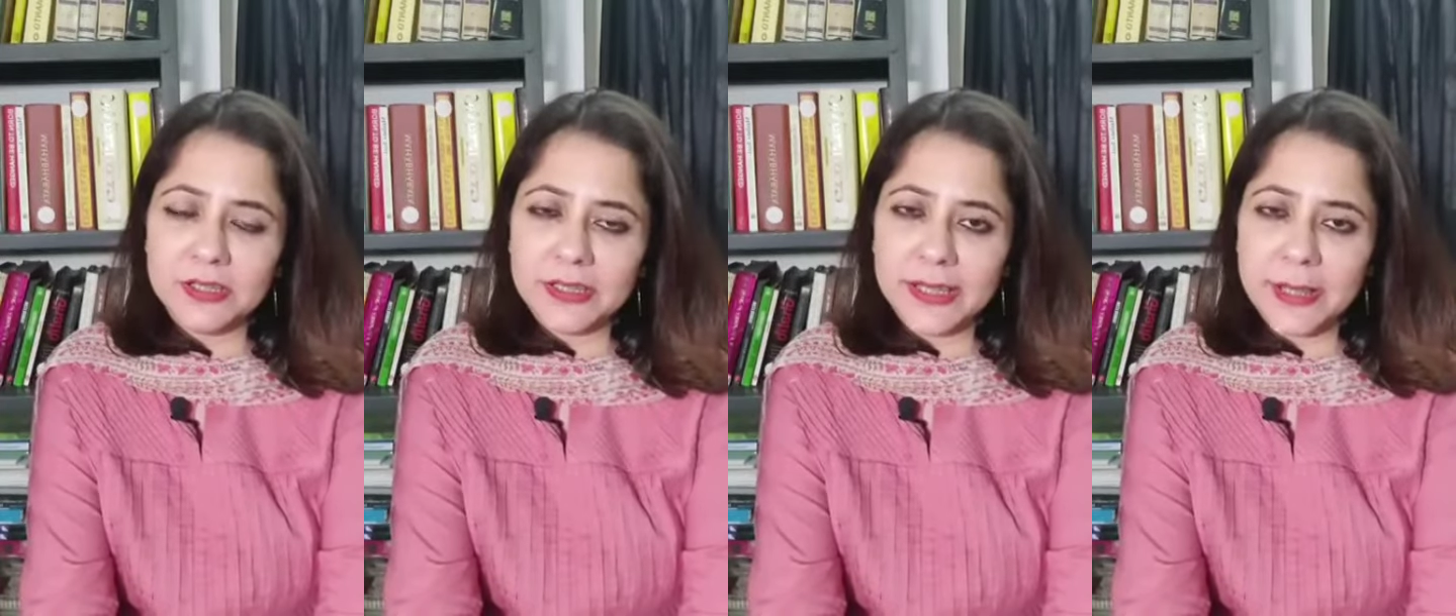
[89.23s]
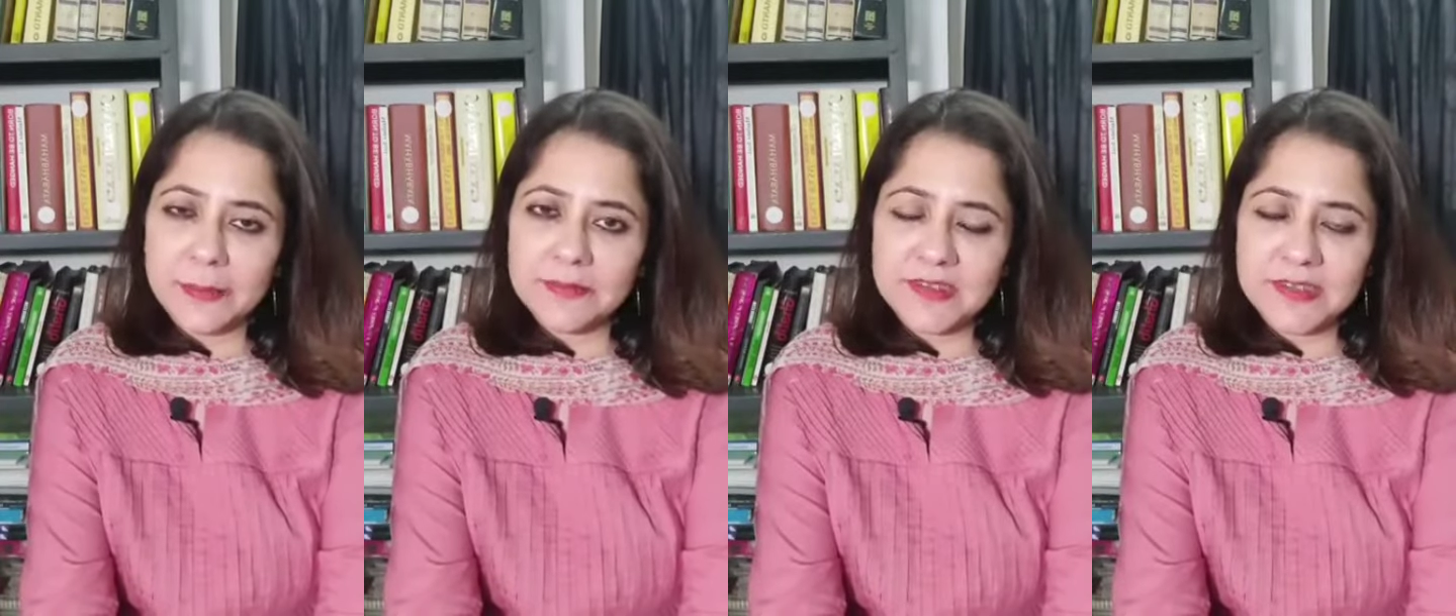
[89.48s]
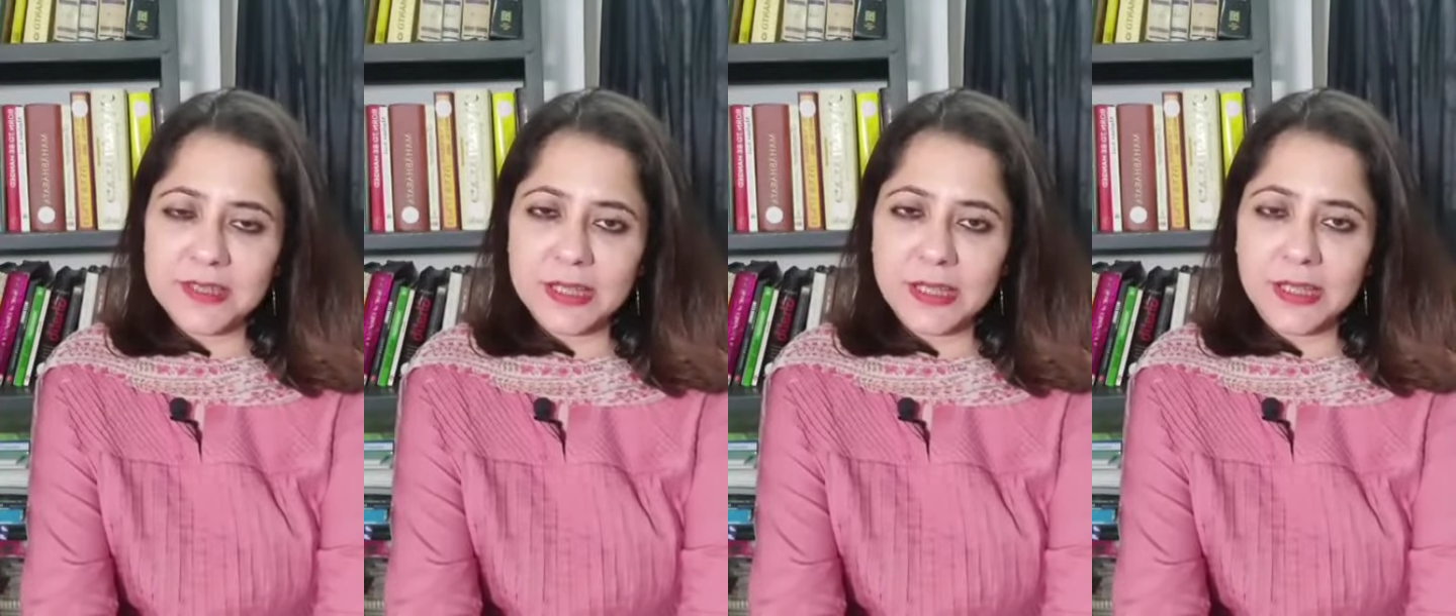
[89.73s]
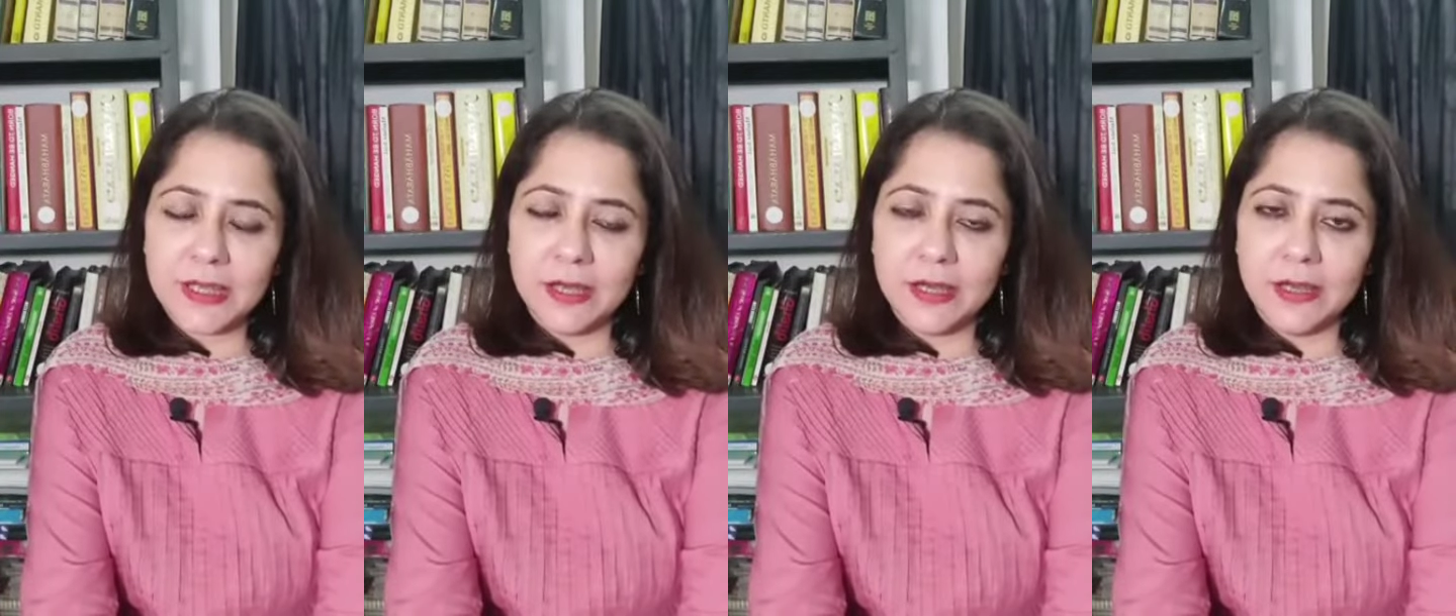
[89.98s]

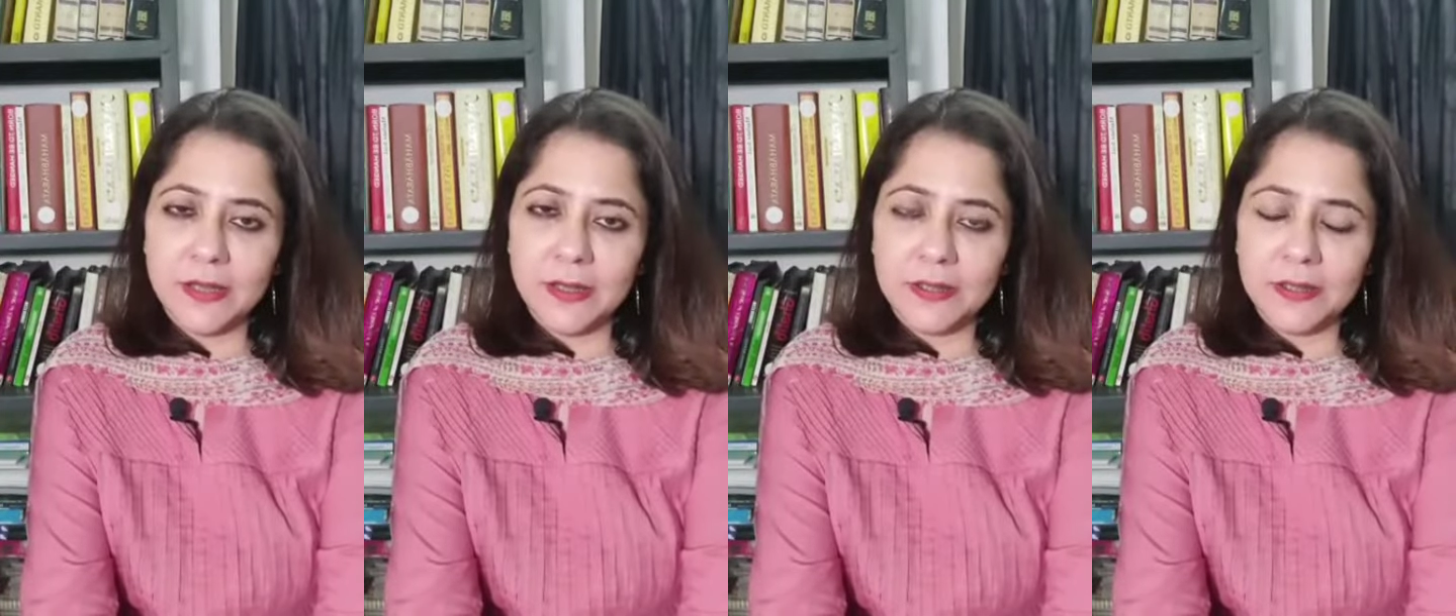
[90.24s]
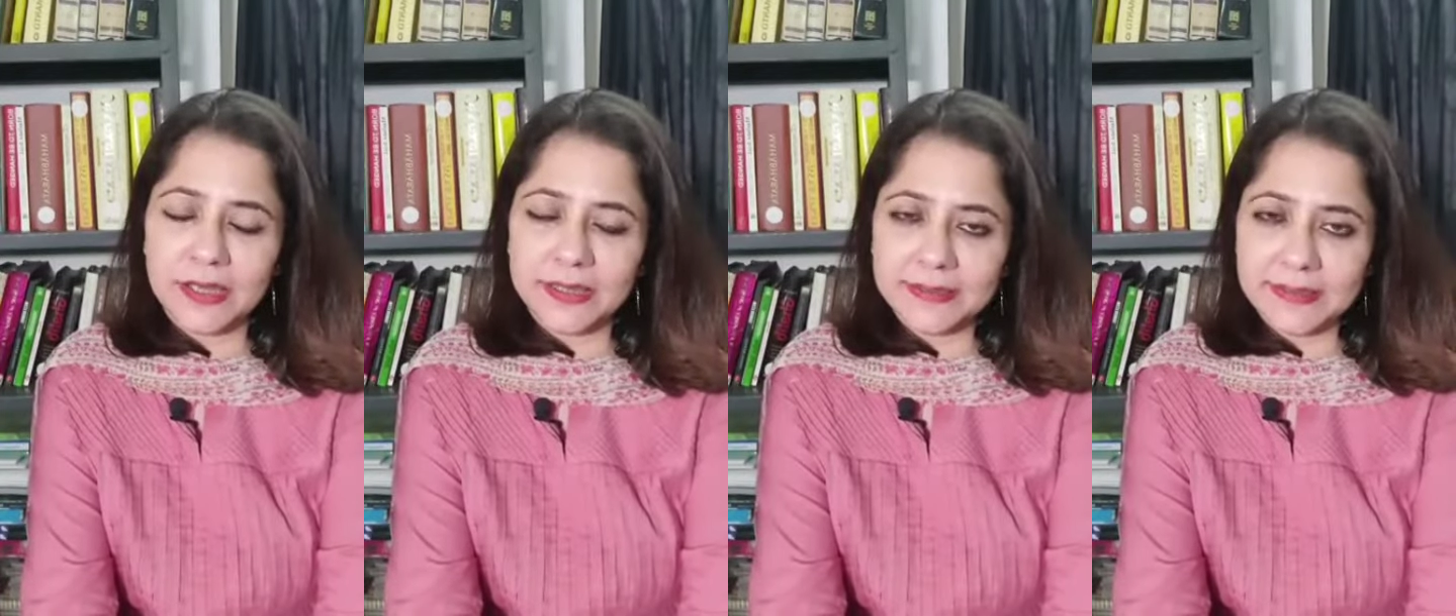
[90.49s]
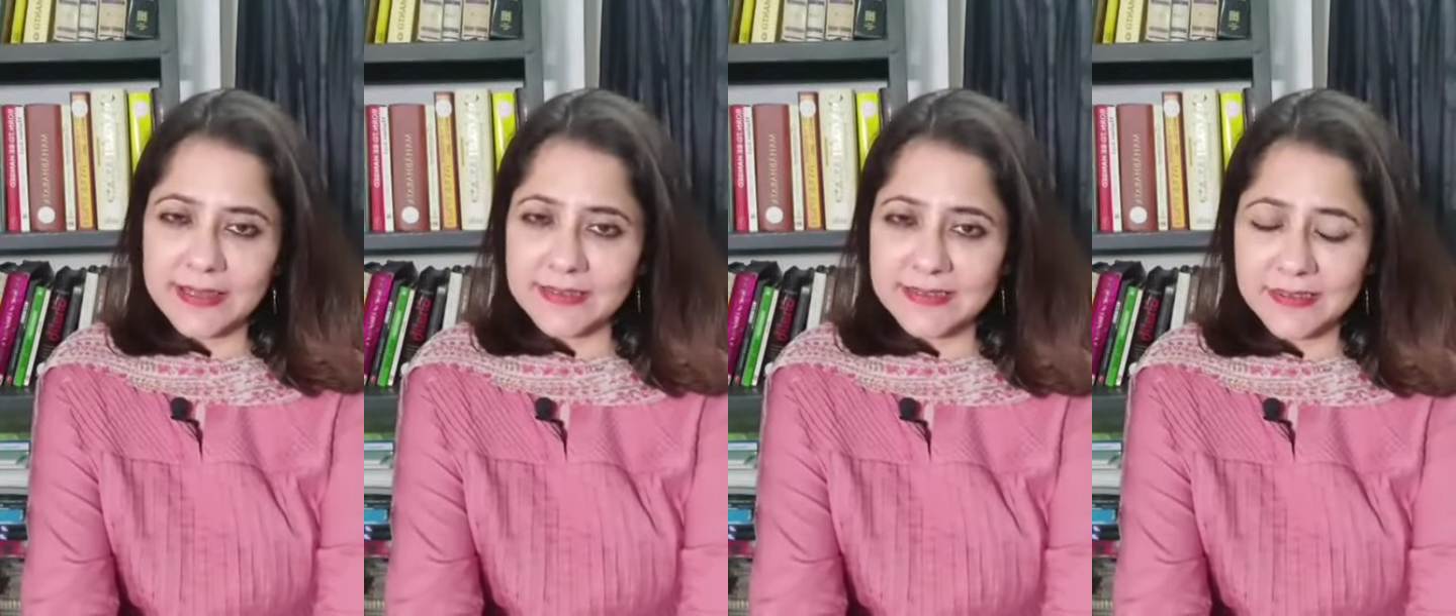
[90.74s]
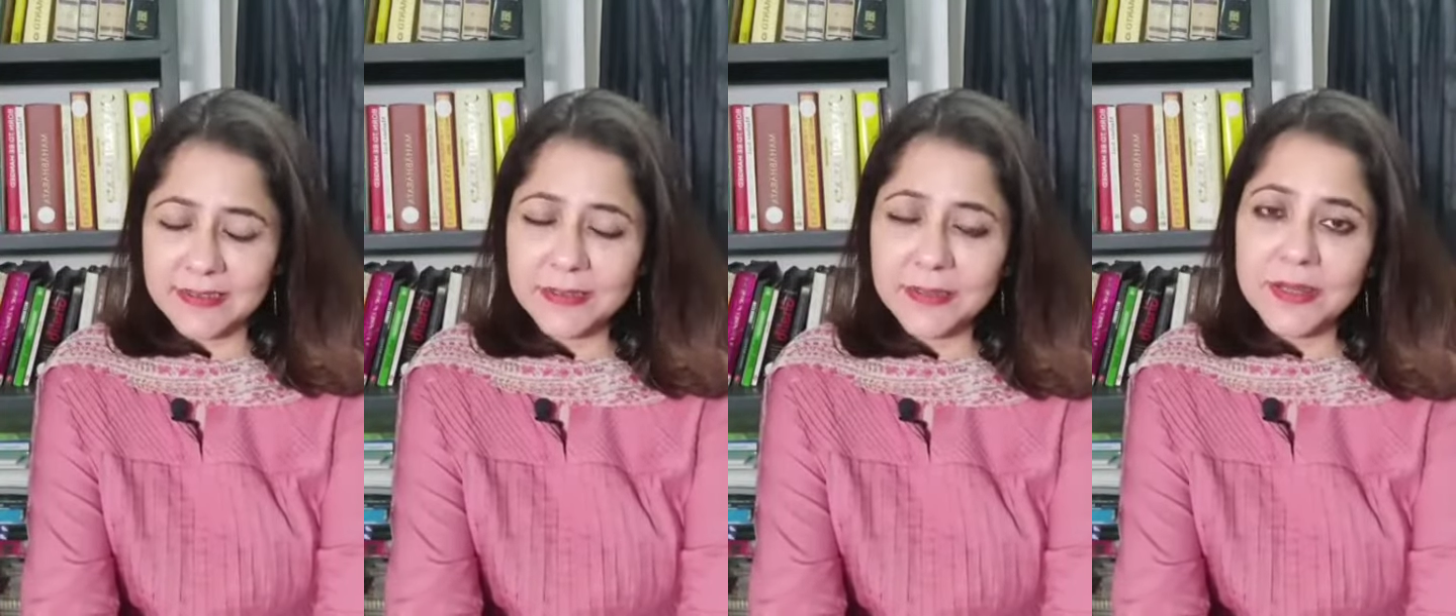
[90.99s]
TMC uh,
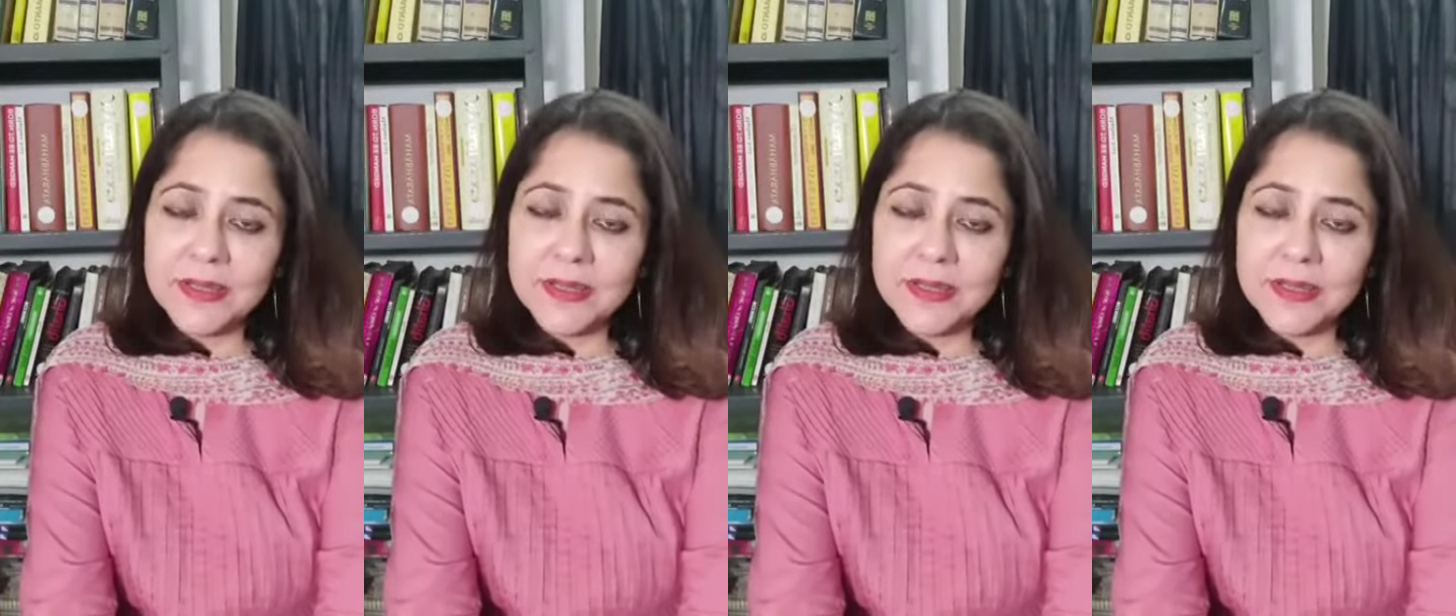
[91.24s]
contestant.